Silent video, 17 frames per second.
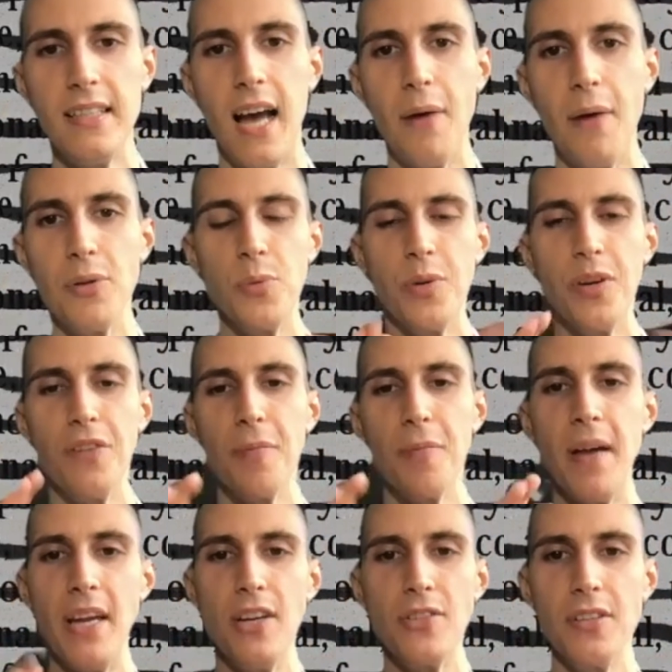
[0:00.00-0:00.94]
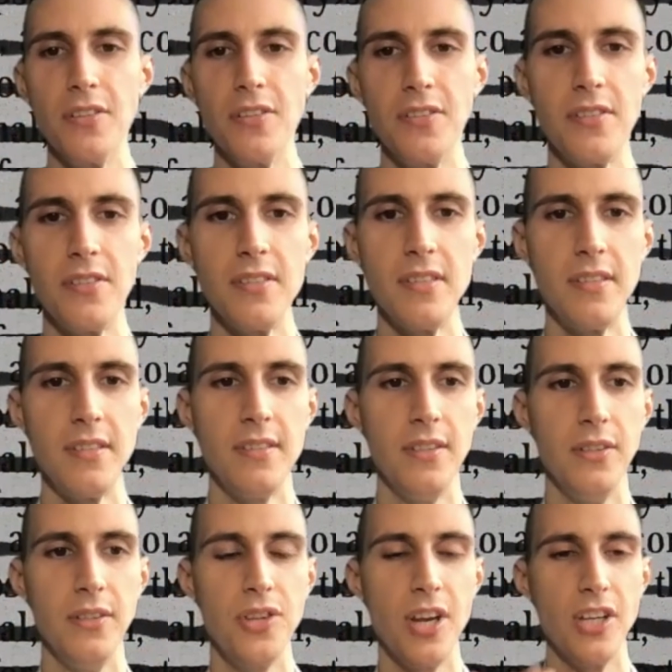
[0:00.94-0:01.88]
I was one of your patients.
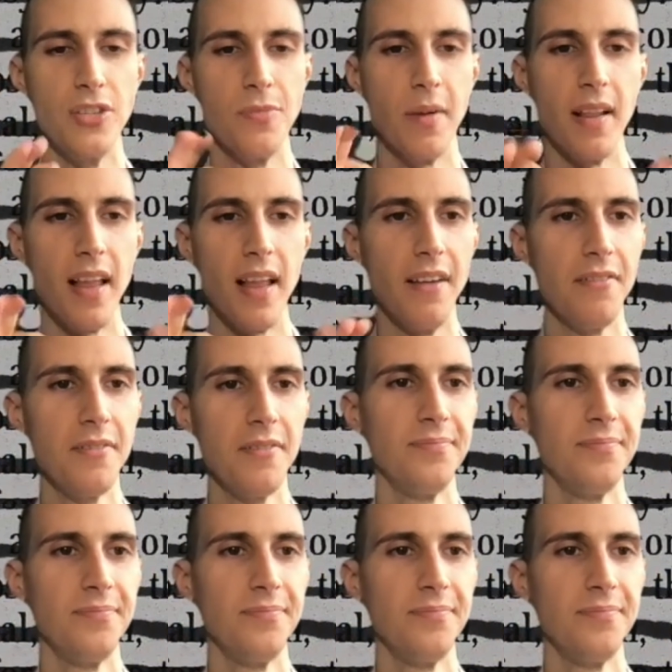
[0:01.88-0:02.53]
You changed my life.